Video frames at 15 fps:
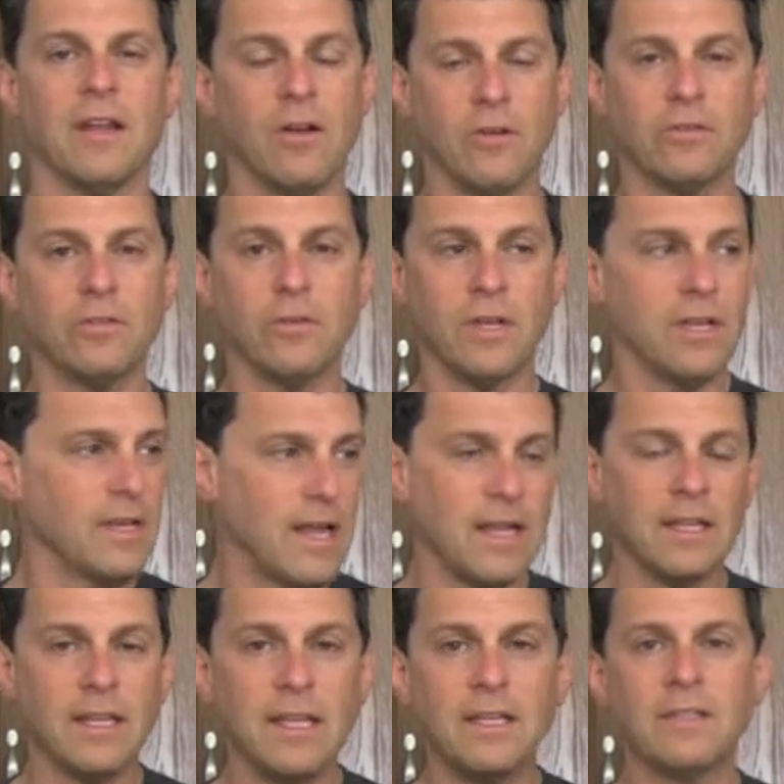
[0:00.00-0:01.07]
and also getting
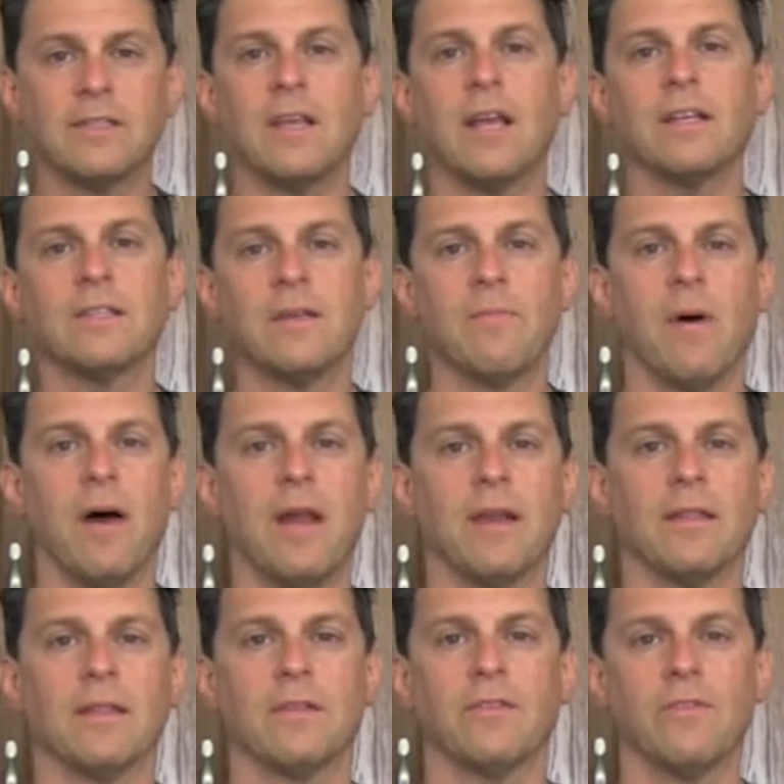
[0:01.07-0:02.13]
that lean, sexy
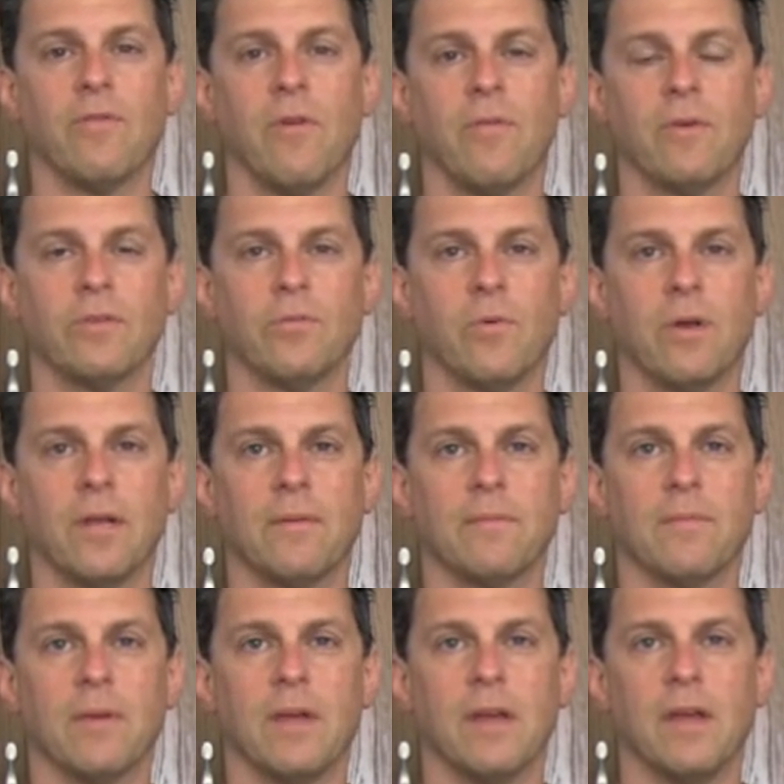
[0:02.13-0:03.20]
body that you've always wanted.
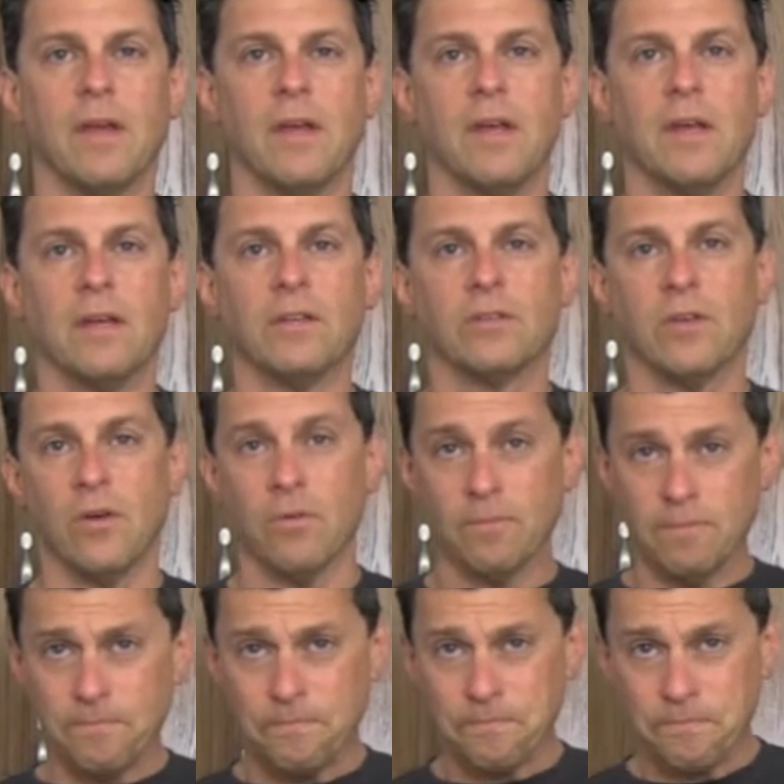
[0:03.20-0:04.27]
So